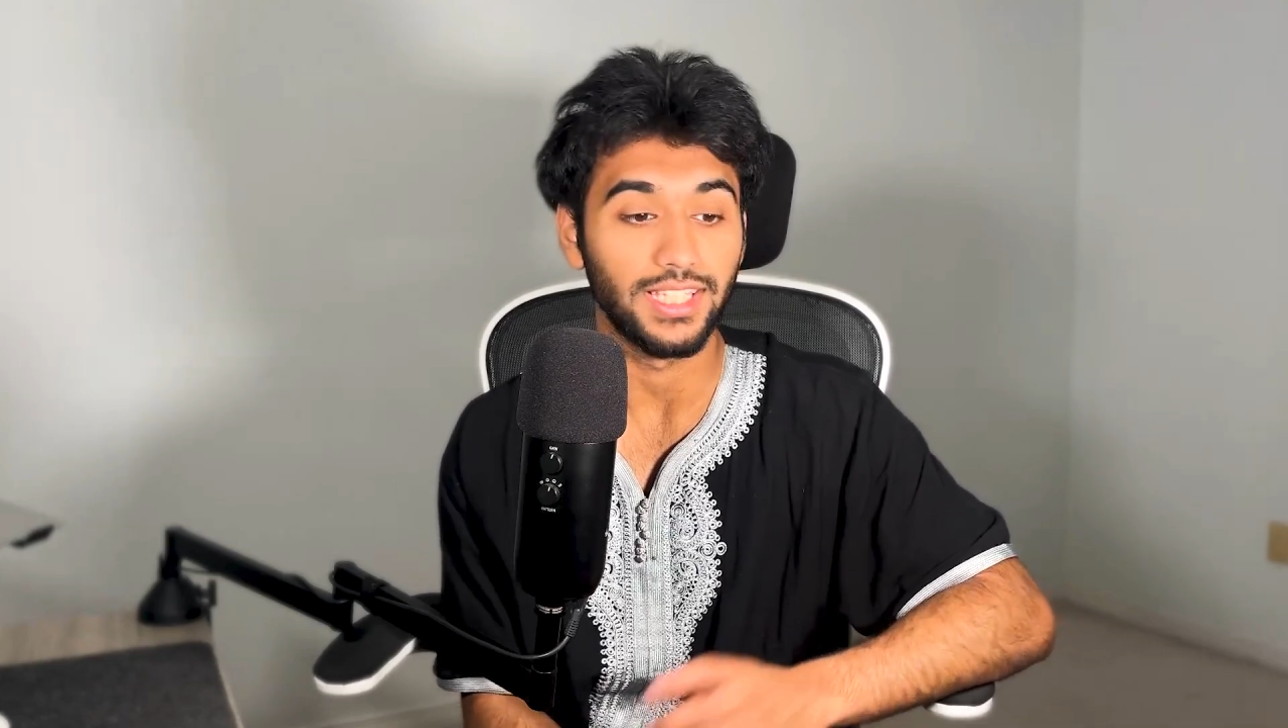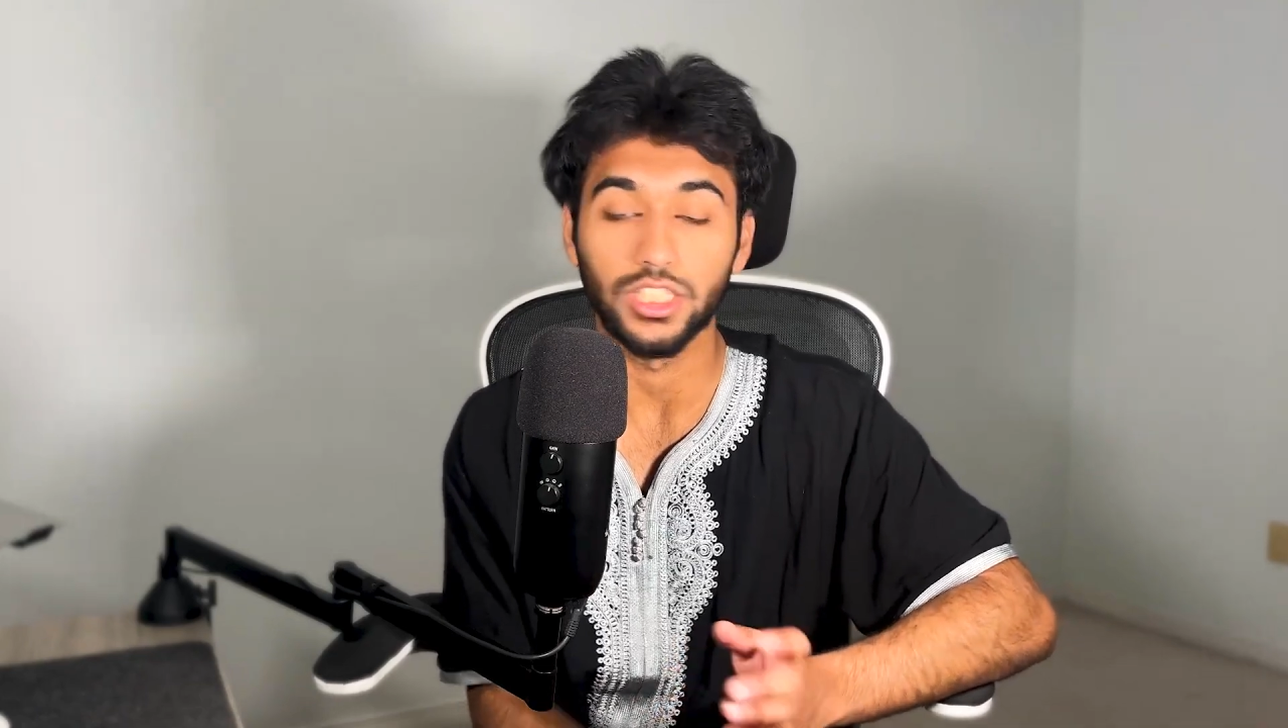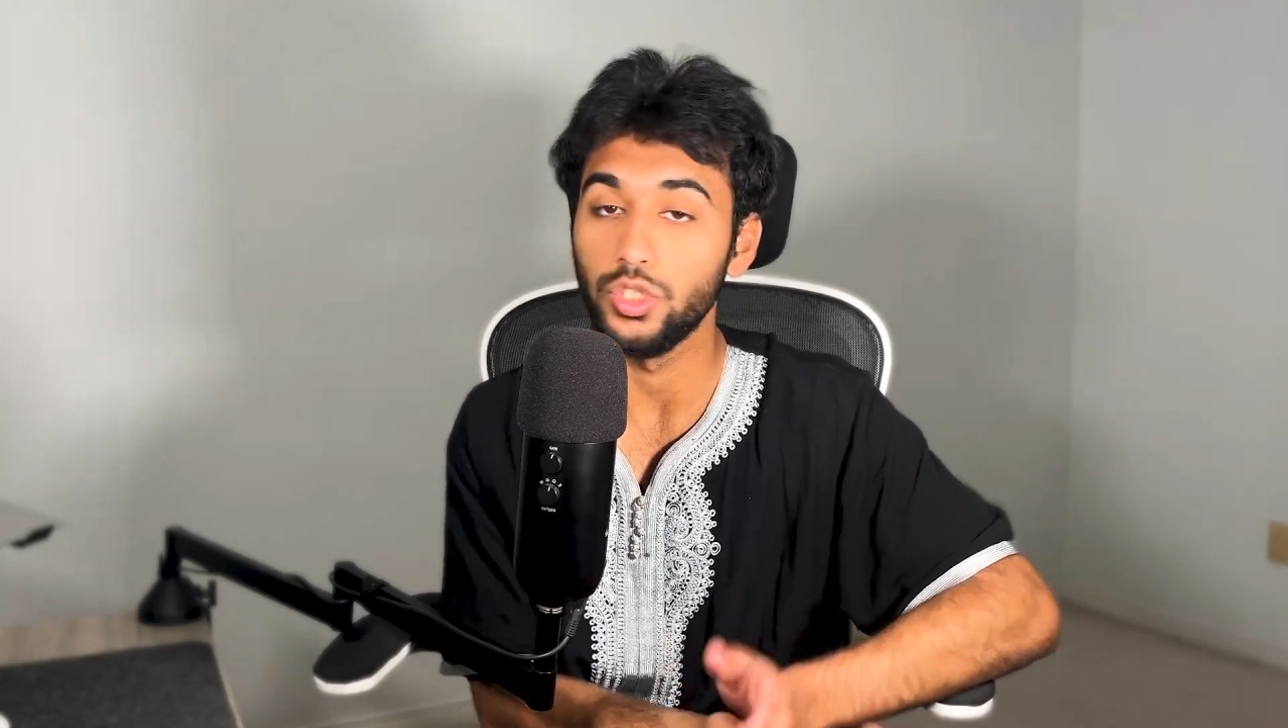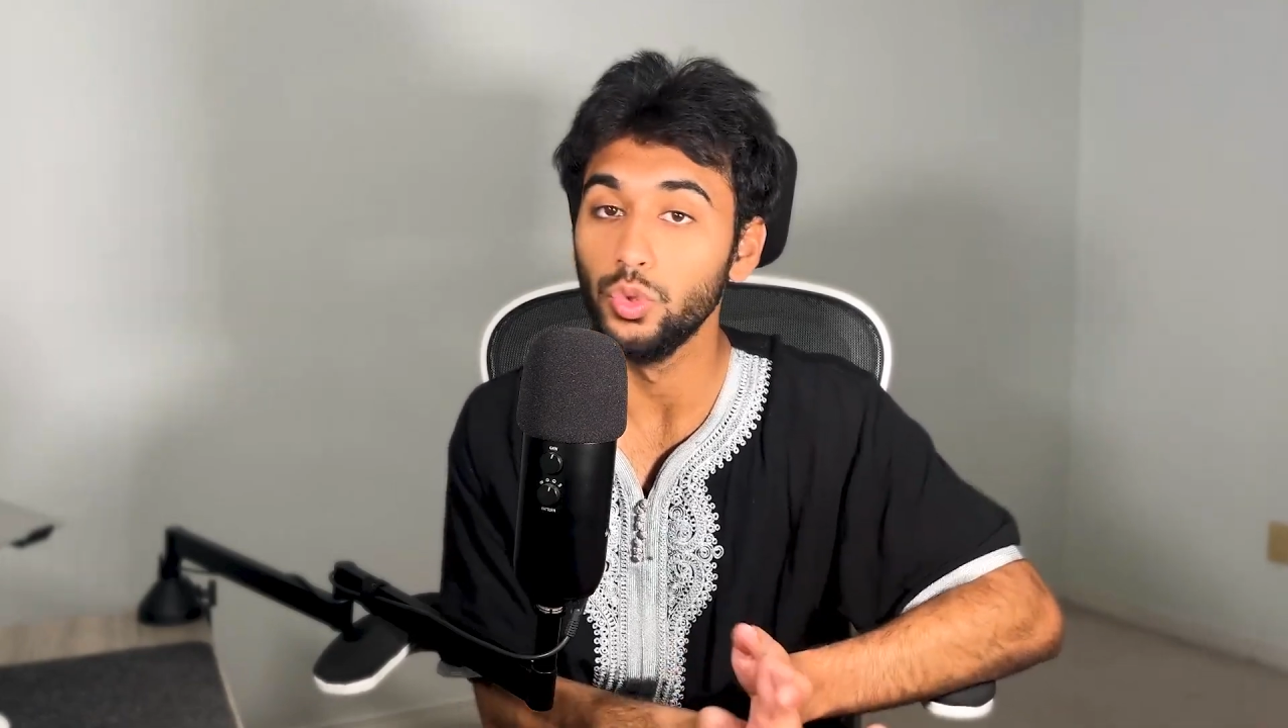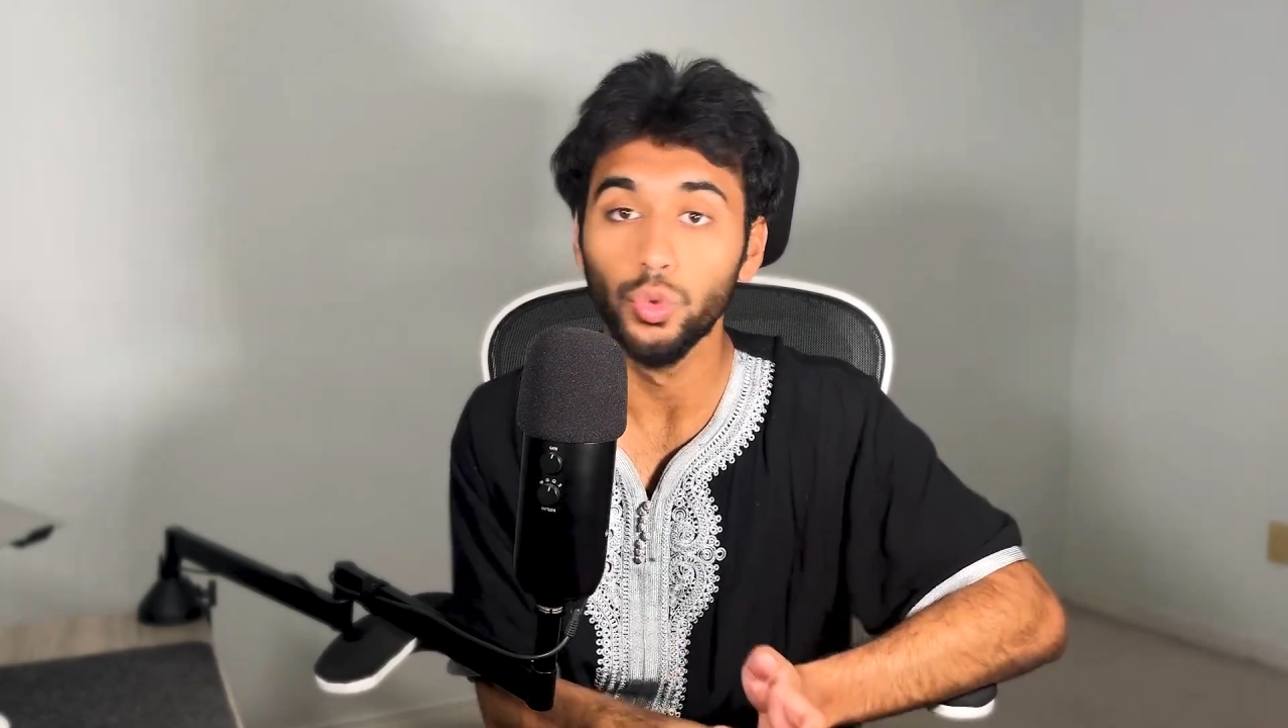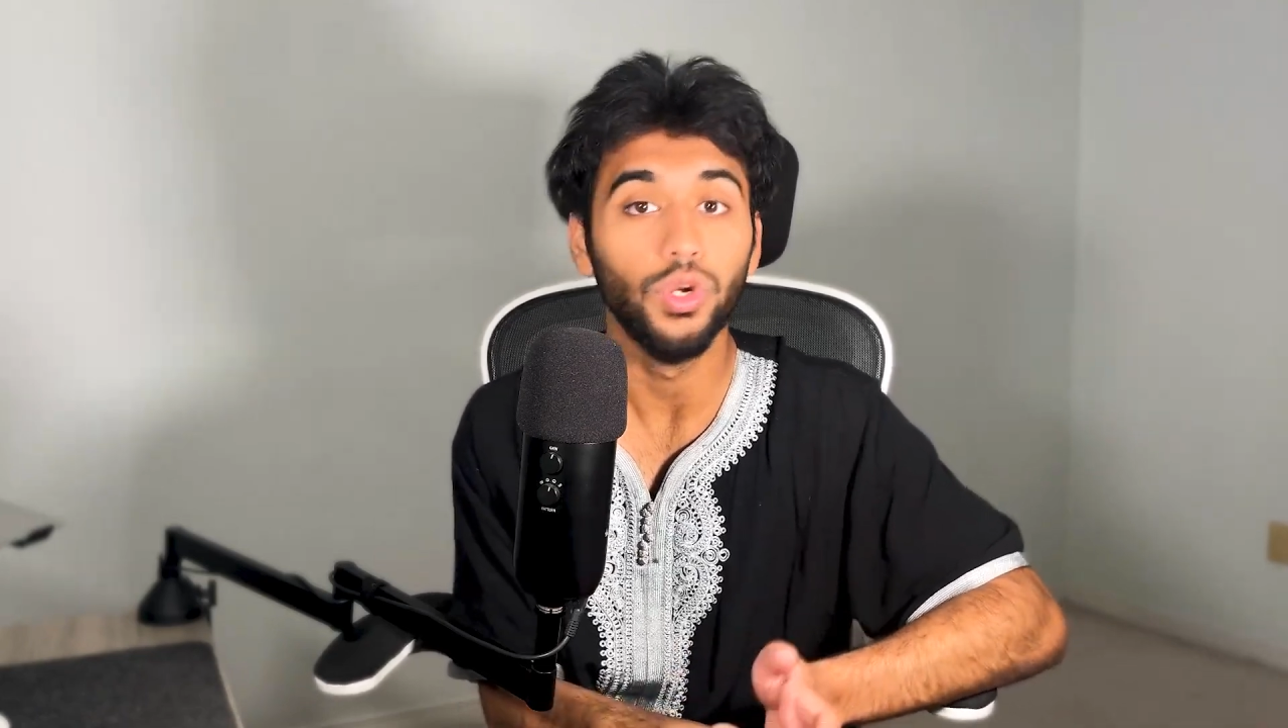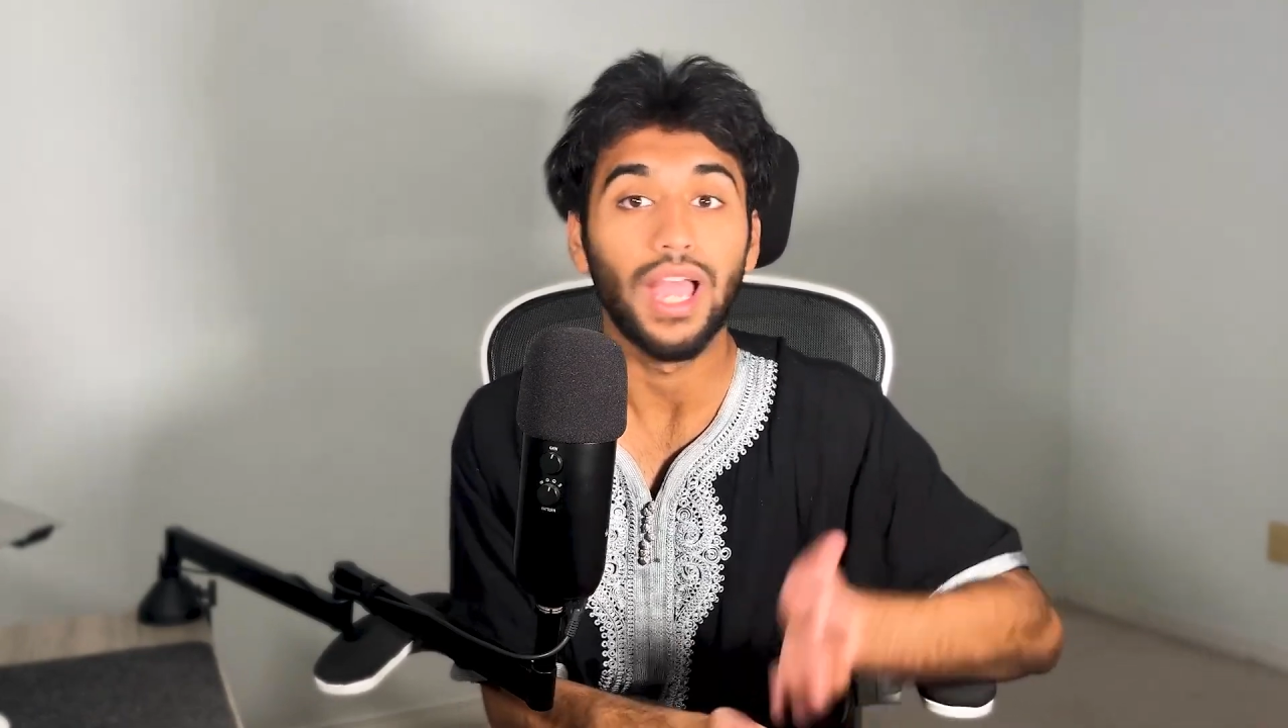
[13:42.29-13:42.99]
you